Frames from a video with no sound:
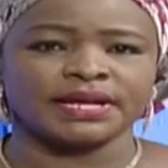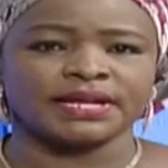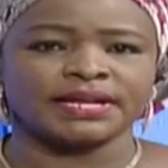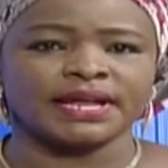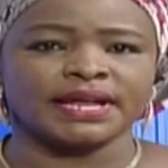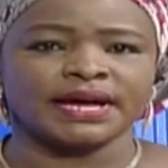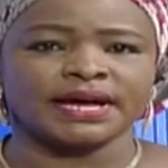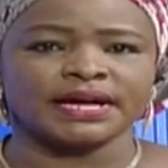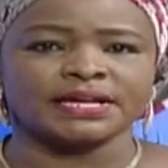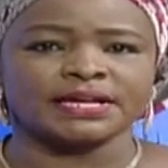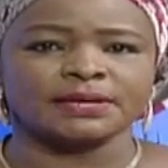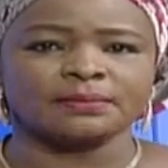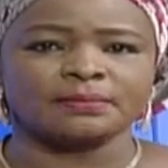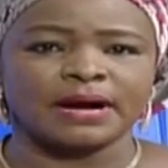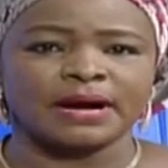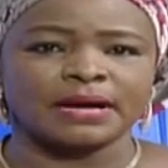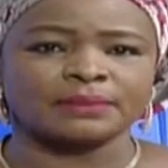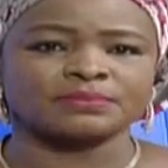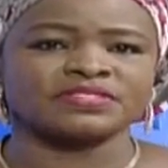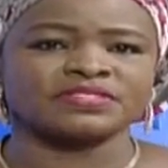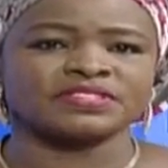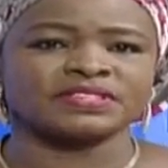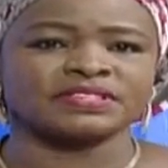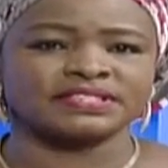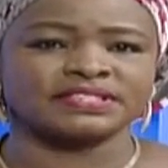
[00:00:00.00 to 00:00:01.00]
The
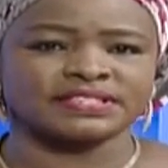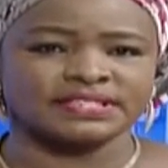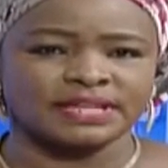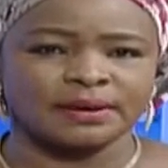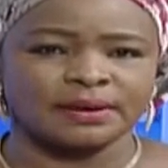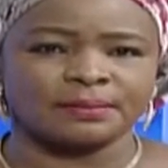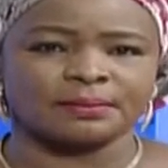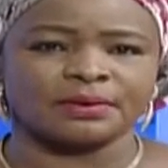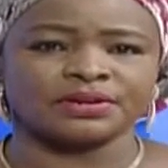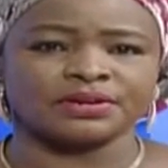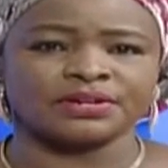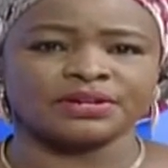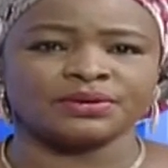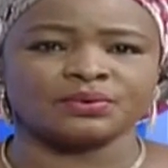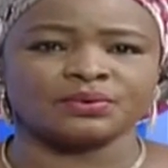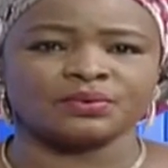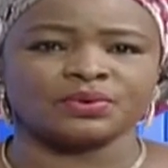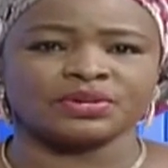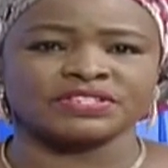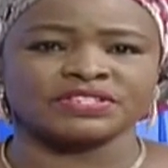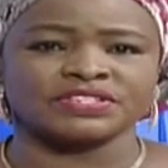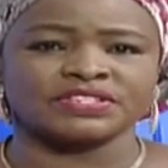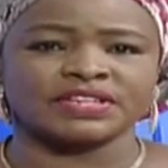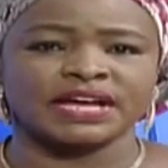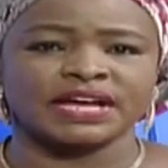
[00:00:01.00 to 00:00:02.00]
Imam's sermon
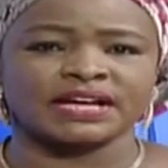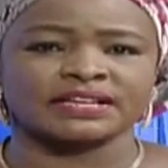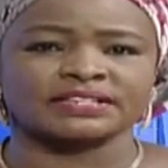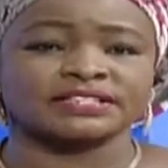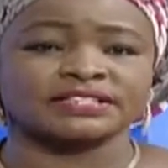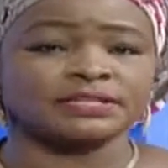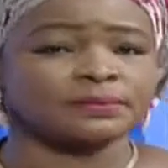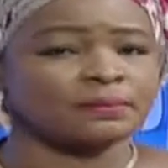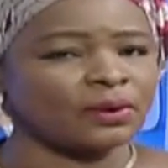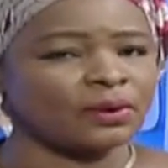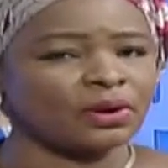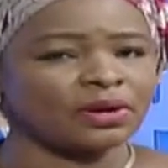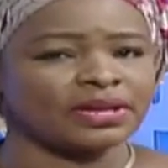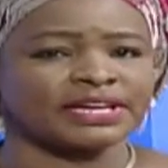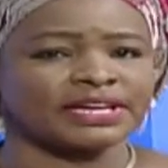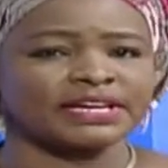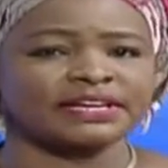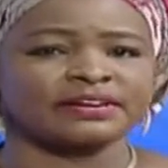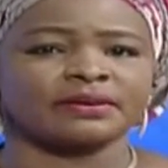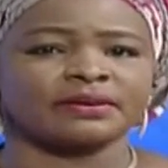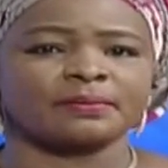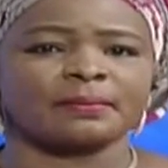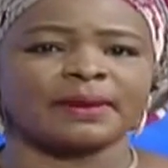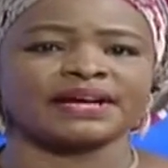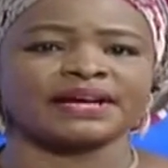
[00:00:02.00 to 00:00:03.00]
was a symbolic
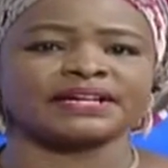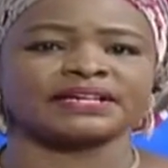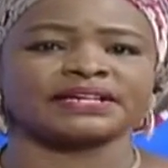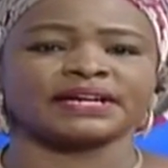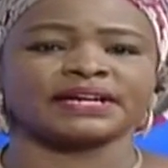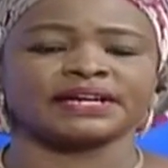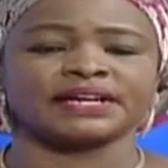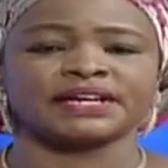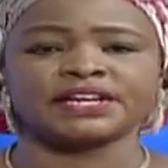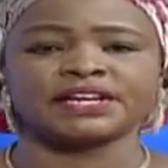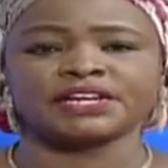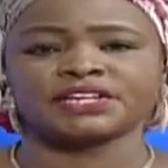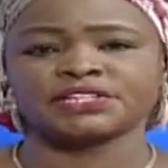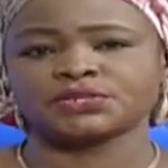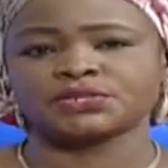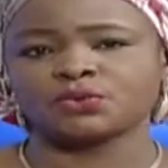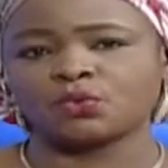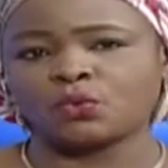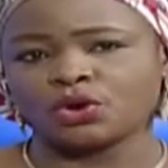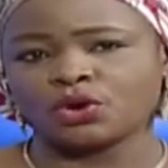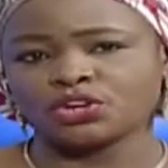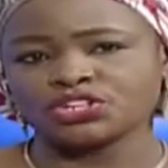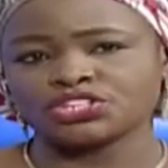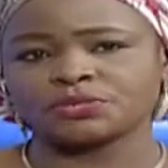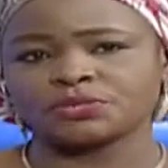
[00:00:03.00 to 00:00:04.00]
reminder to
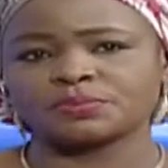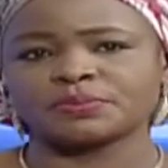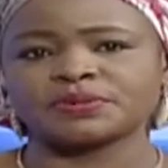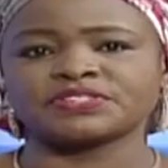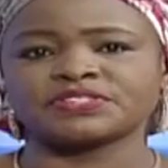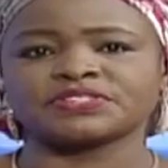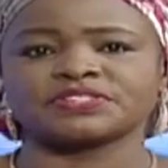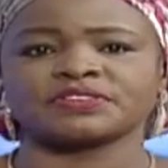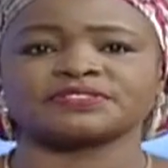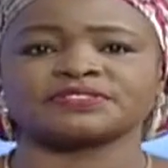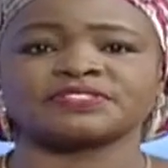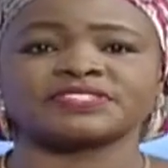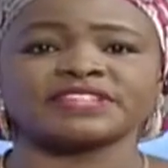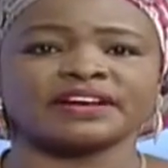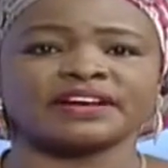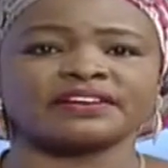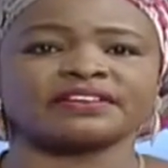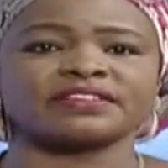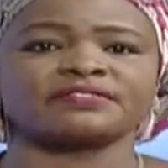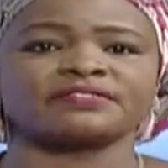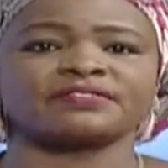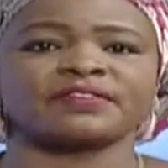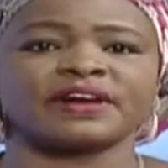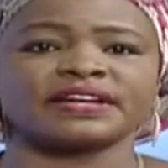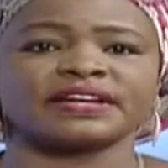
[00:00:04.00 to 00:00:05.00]
worshippers of
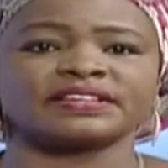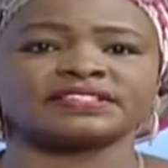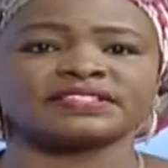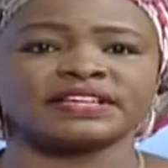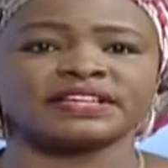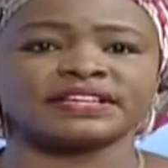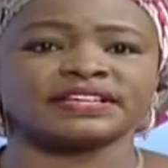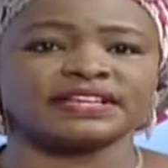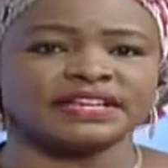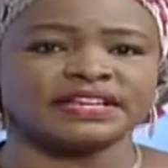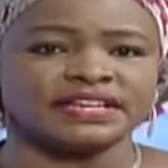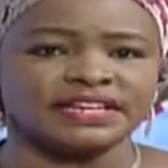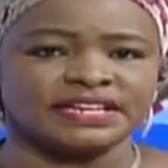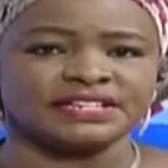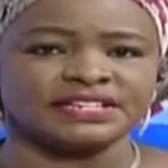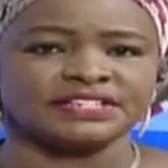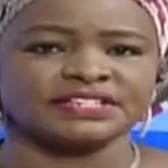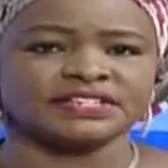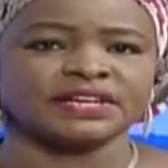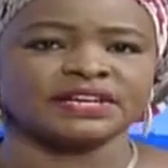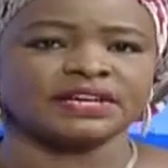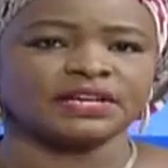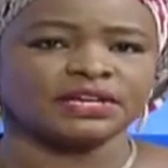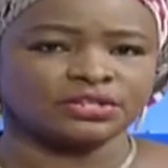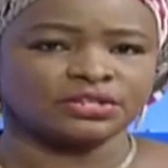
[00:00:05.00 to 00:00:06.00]
sacrifice and the need
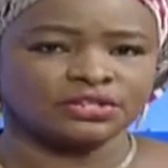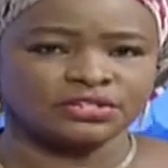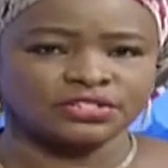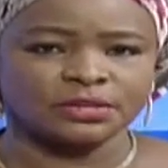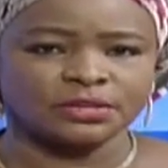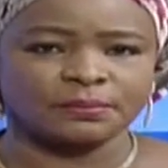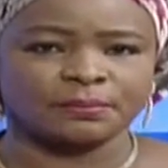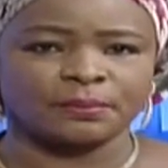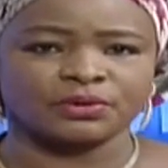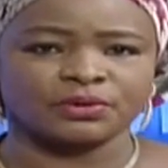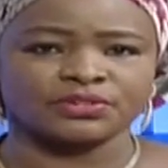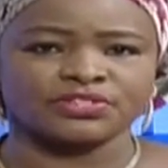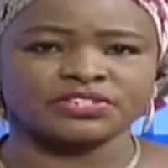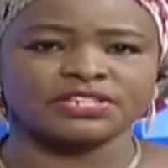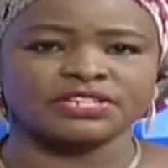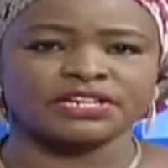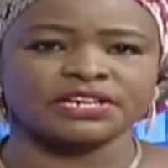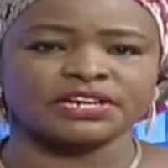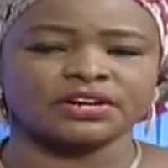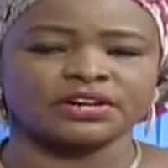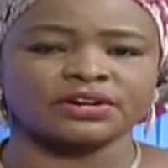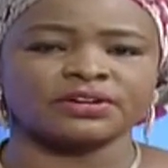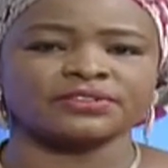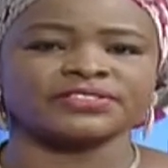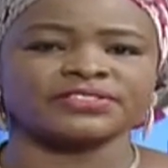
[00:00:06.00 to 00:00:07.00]
to support the
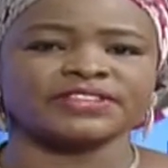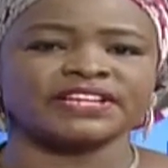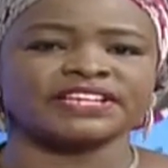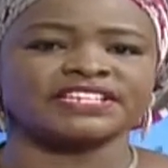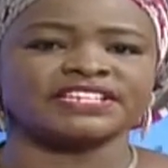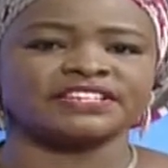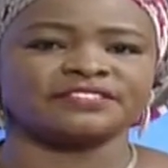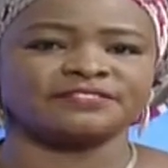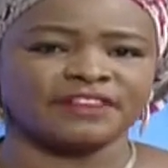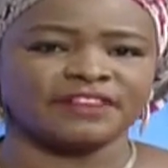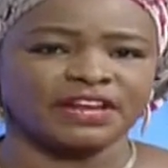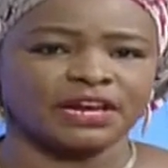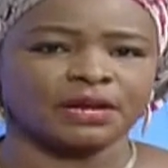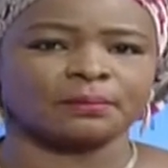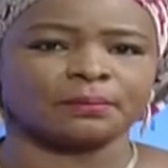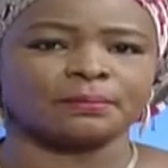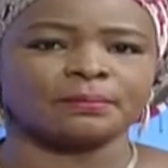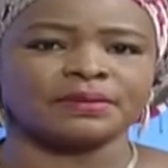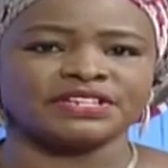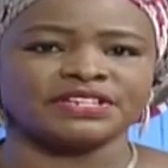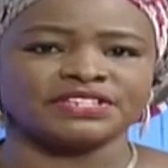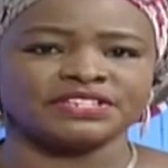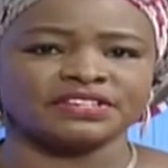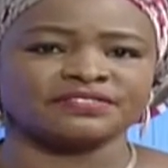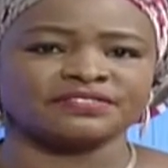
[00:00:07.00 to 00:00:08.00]
growth and
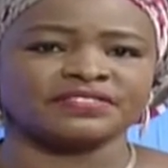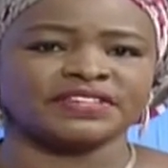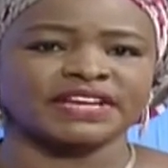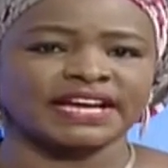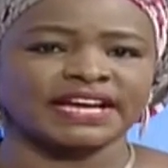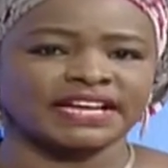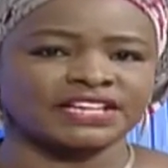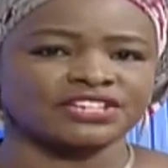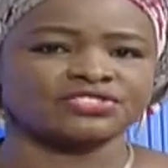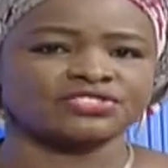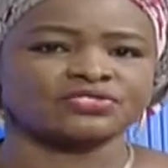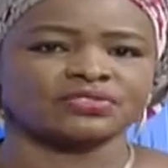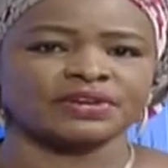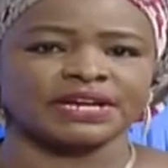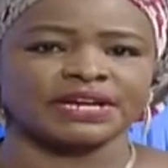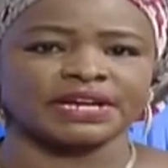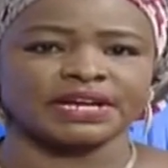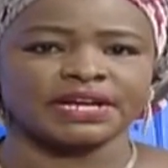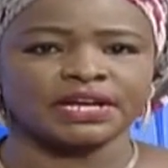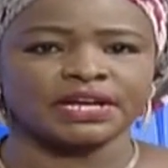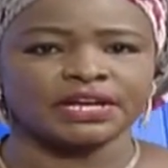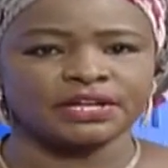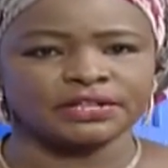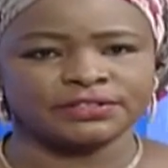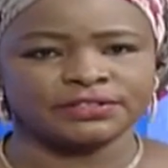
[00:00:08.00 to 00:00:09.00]
development of the country
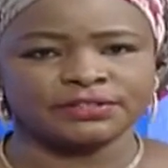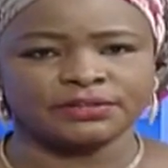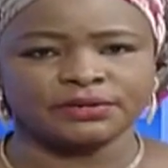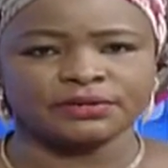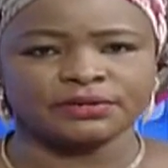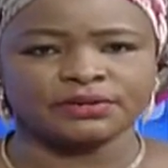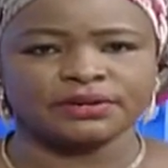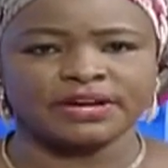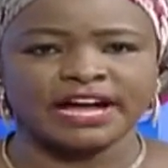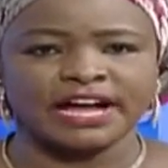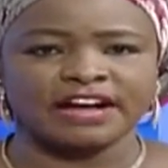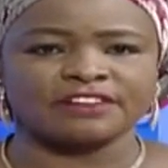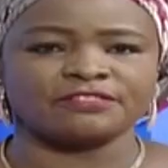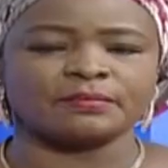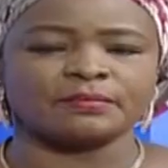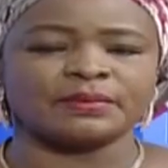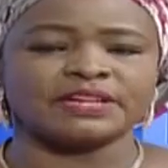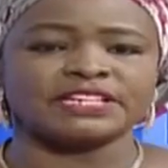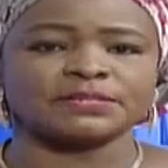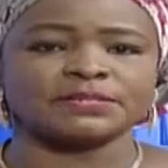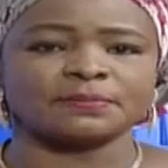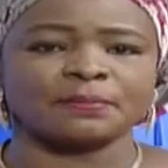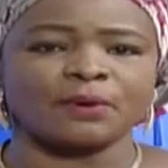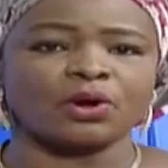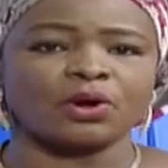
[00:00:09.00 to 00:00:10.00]
through
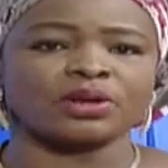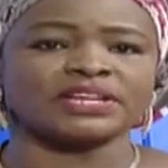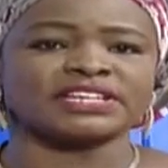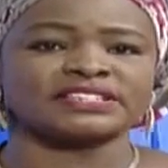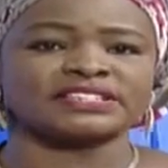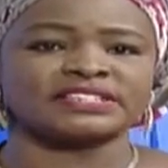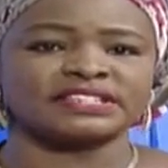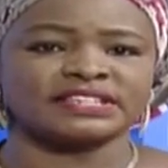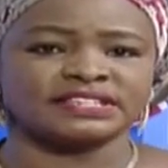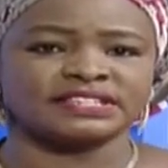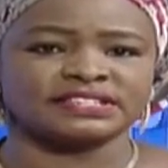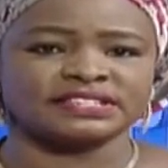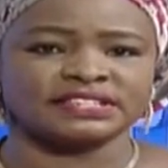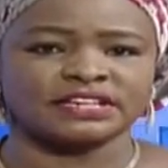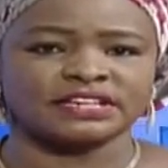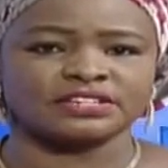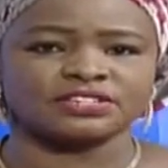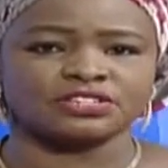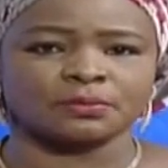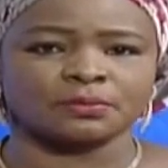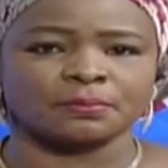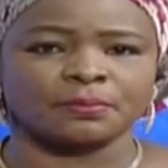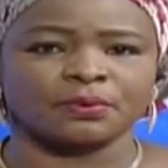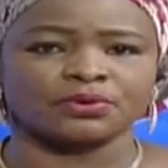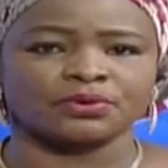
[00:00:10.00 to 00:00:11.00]
government policies and
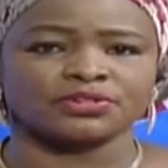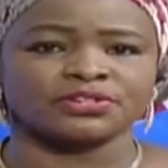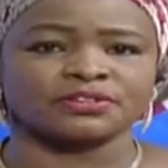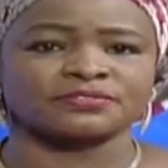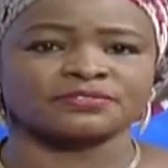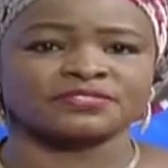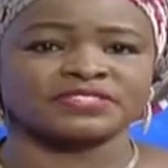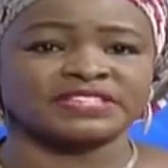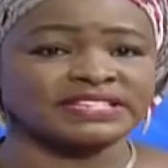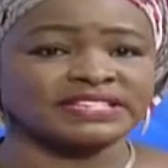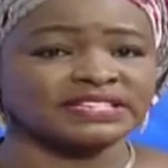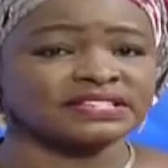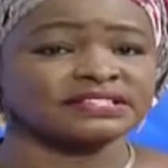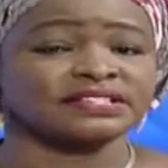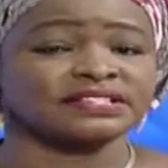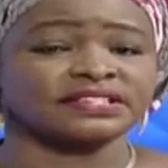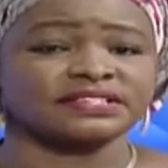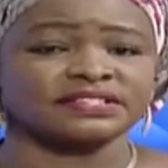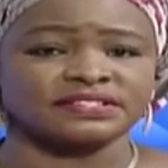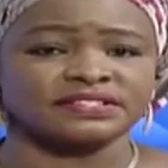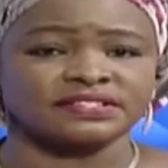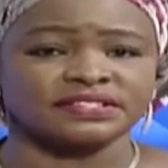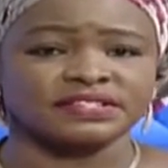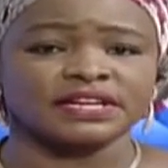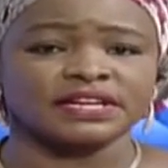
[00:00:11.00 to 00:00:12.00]
support of
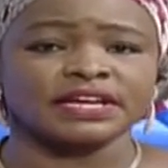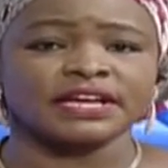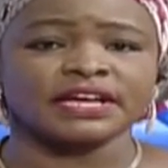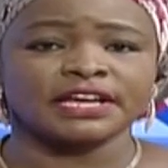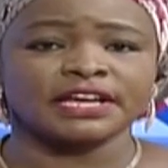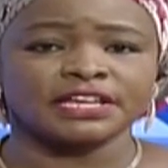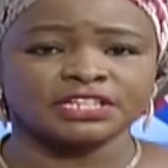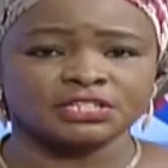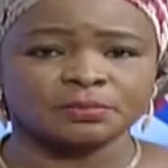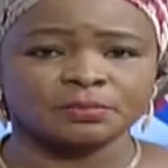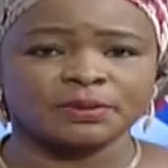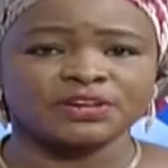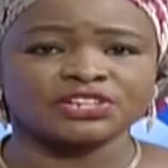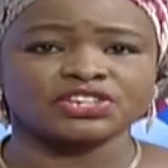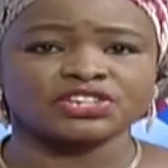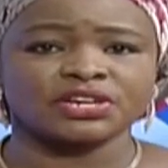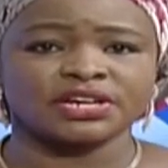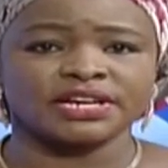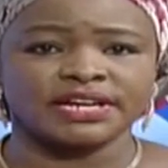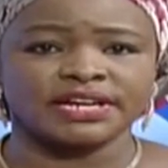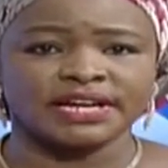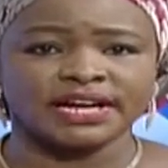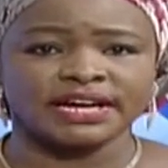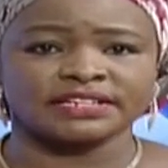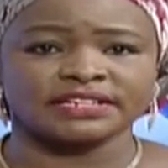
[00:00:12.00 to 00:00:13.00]
citizens,
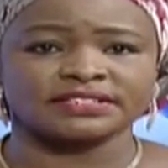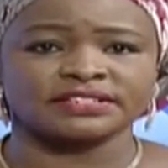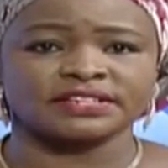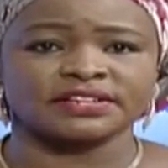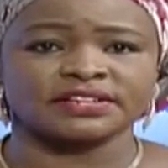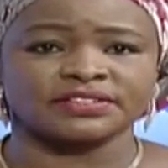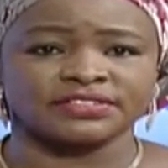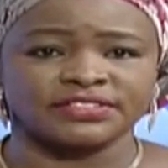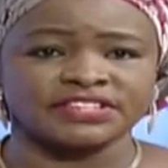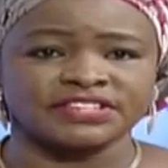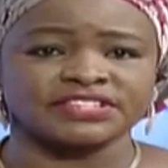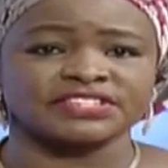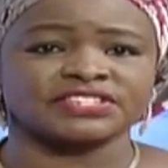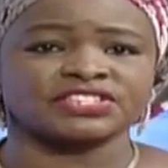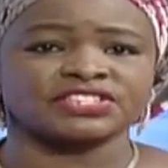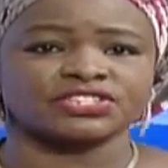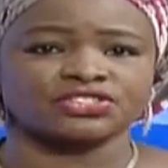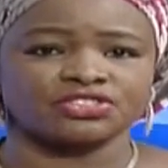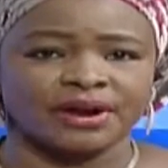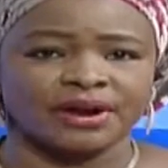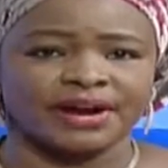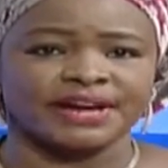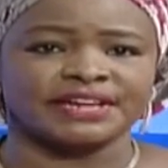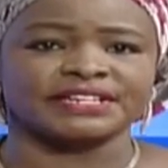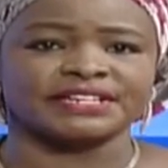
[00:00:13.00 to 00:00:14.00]
especially at this
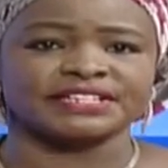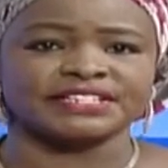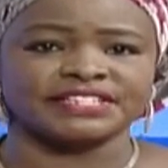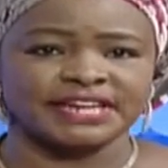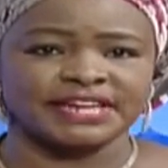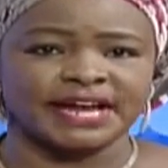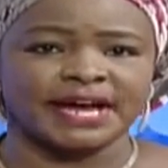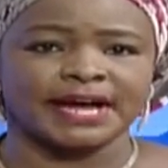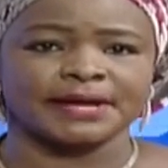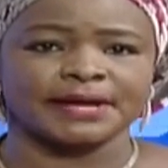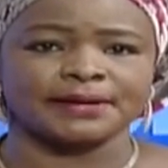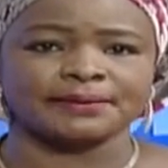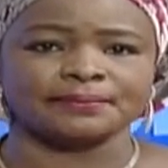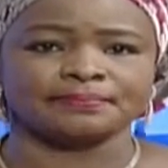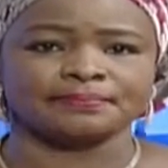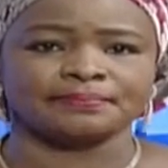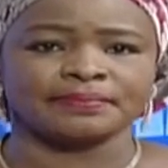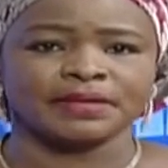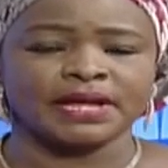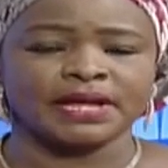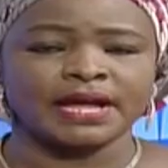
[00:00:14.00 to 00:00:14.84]
trying time.